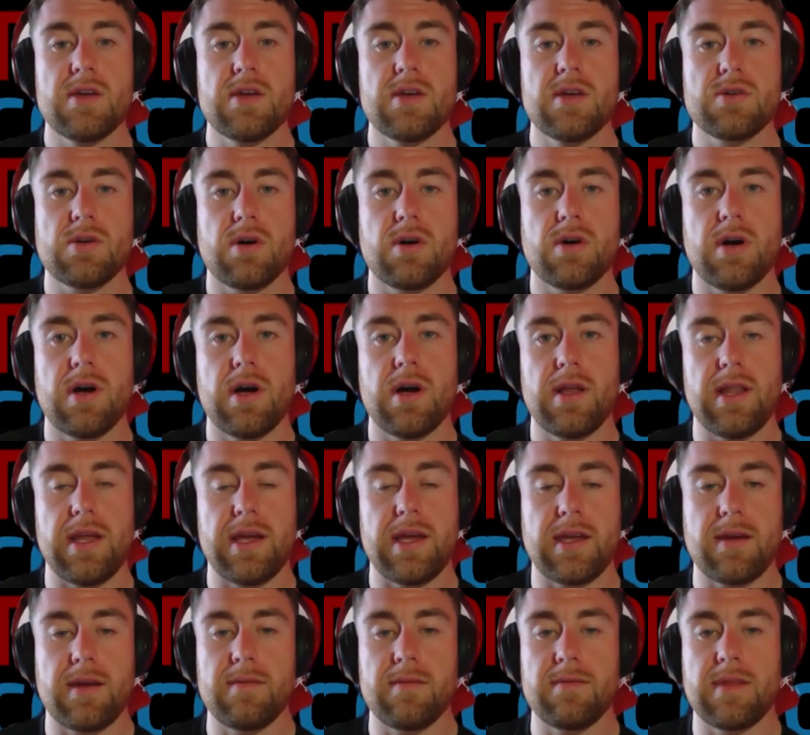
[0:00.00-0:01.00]
So
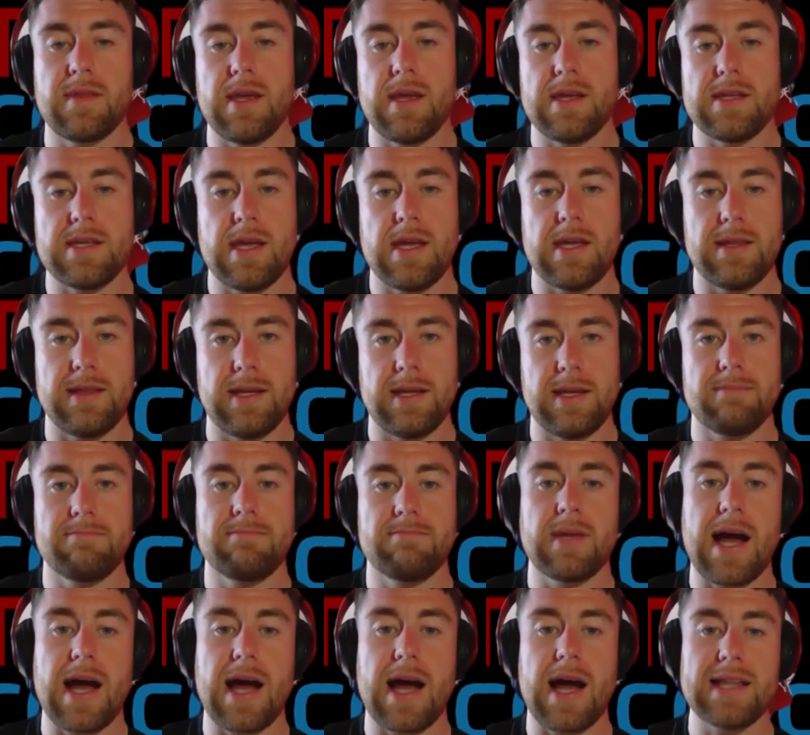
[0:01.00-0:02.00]
like, it's, like the
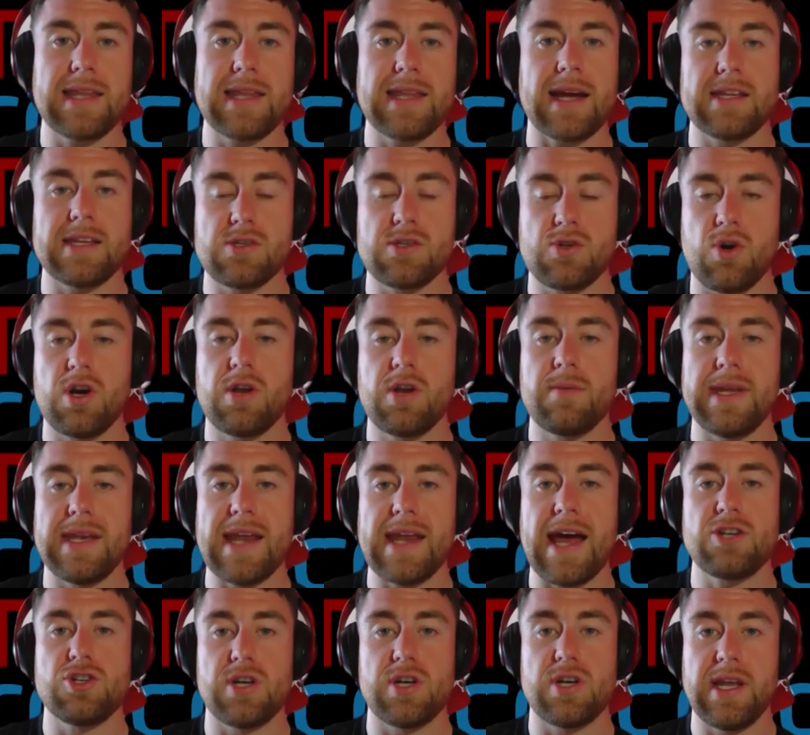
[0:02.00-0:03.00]
contact is going to be
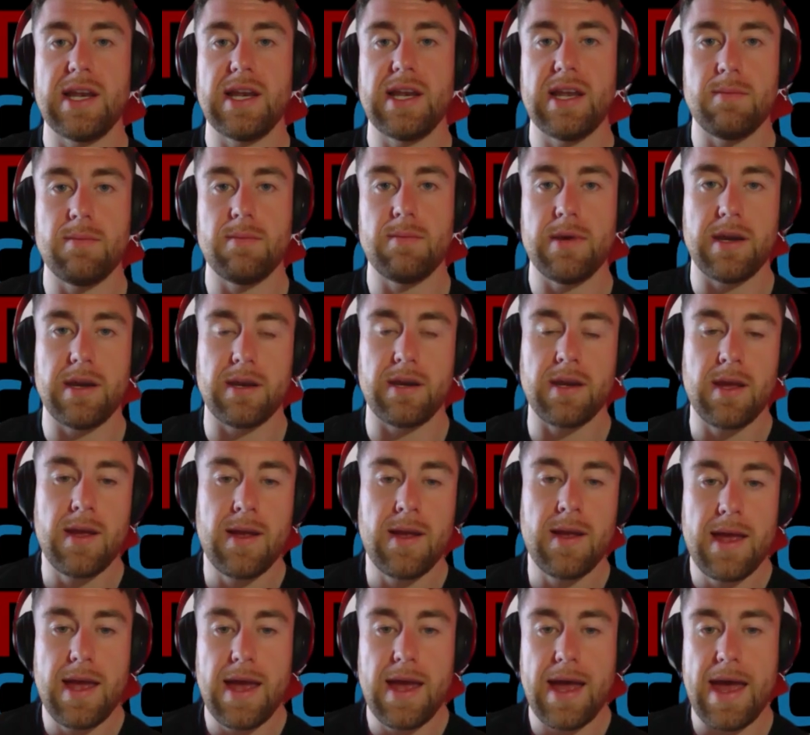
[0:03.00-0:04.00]
naturally a little bit
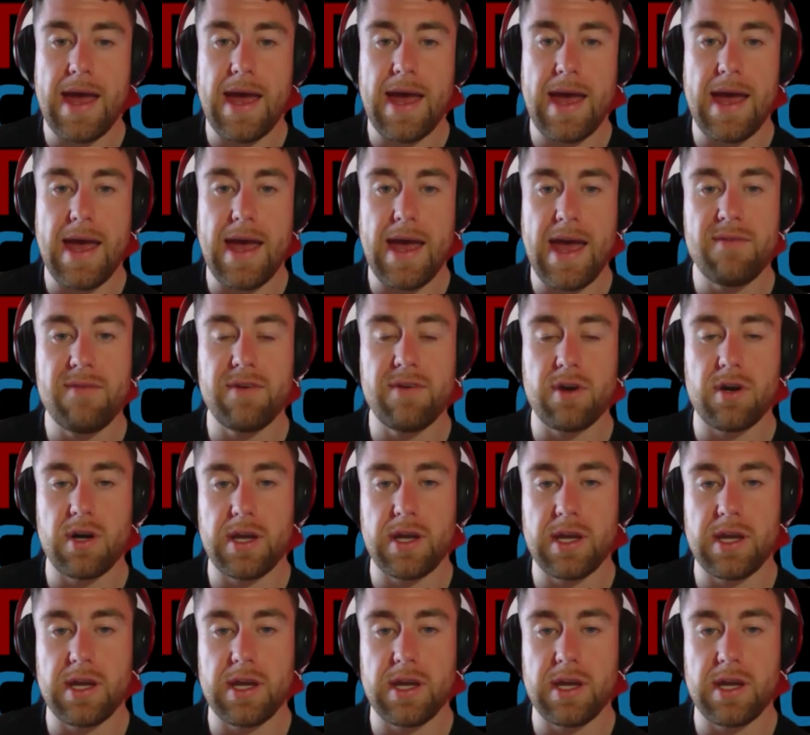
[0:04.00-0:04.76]
uh, heavier.